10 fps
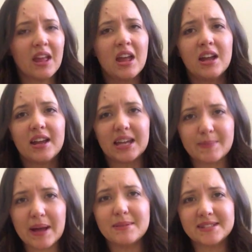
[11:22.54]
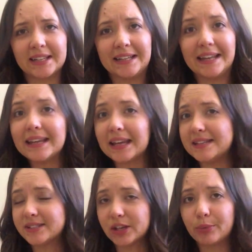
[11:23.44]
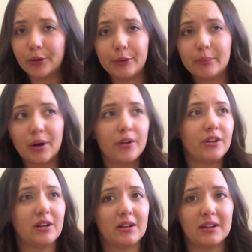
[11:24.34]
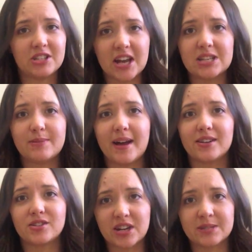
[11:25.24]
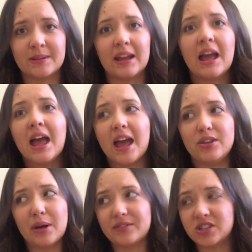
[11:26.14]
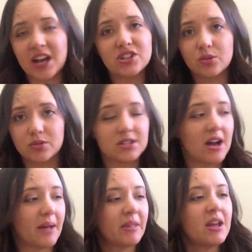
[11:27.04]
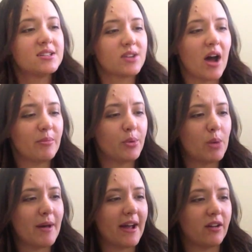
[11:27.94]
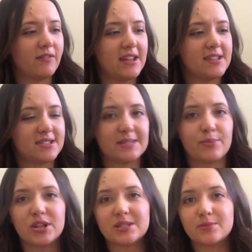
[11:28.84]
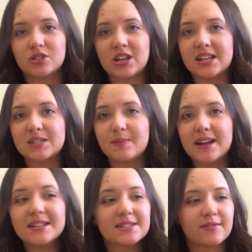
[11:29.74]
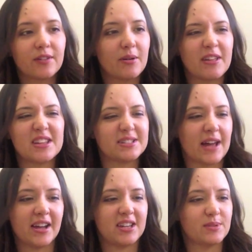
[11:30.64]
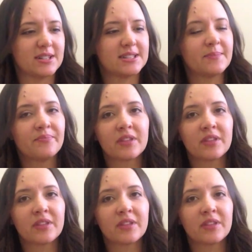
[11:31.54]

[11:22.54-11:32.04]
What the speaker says: Your baby's going to leak, he's going to poop on your change pad, trust me, and you have to change it all the time. So I bought a pack of these disposable change pads, these are Huggies ones,